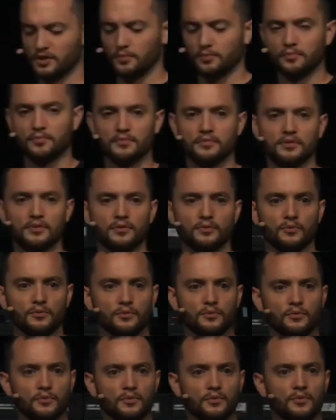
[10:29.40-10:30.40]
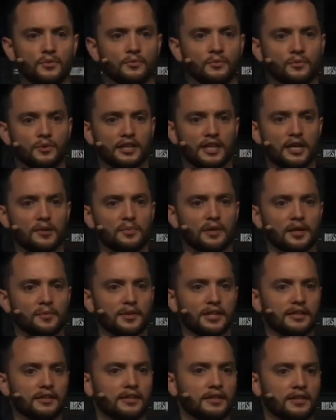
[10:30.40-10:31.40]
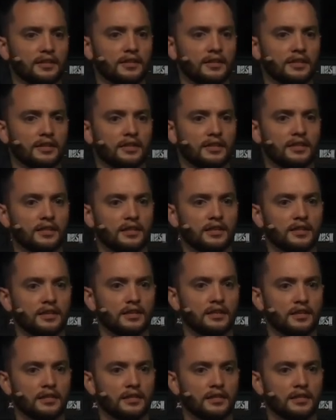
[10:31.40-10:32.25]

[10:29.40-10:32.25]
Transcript: the? It's about. Uh, what do they pay me? Two dollars a serving.